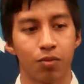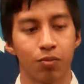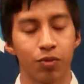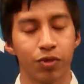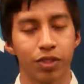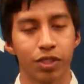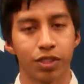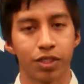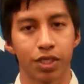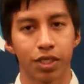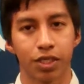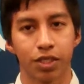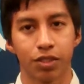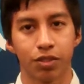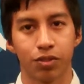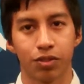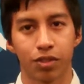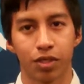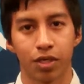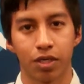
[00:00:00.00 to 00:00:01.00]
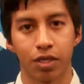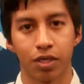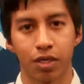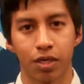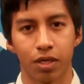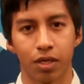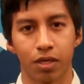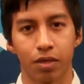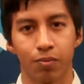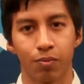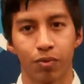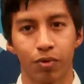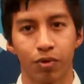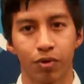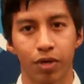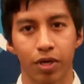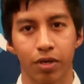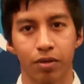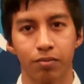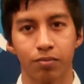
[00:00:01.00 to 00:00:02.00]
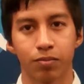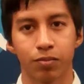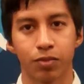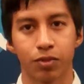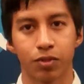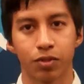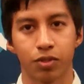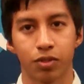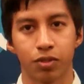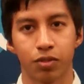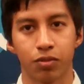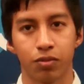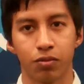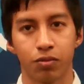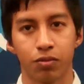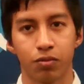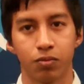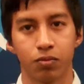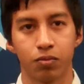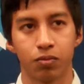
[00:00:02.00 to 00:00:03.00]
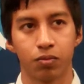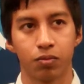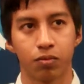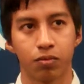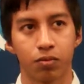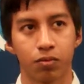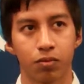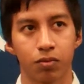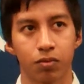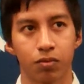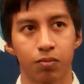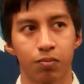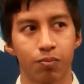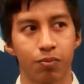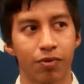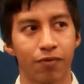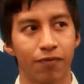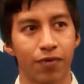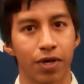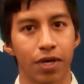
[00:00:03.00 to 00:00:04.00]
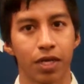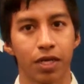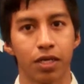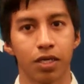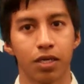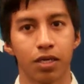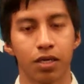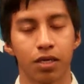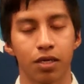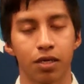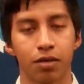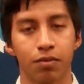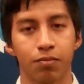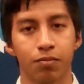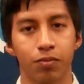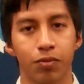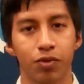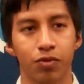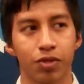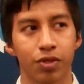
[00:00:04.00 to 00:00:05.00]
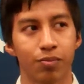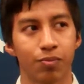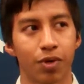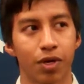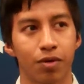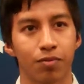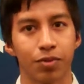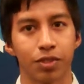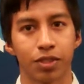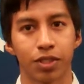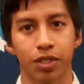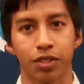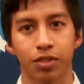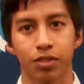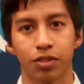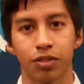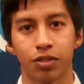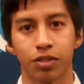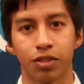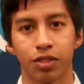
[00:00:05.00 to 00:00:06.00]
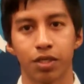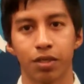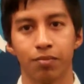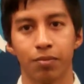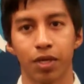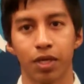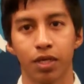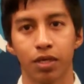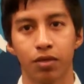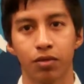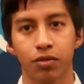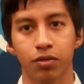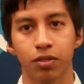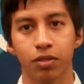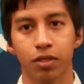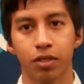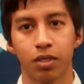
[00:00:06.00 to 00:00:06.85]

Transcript: we decided to start a program to provide youth empowerment centers in Mexico.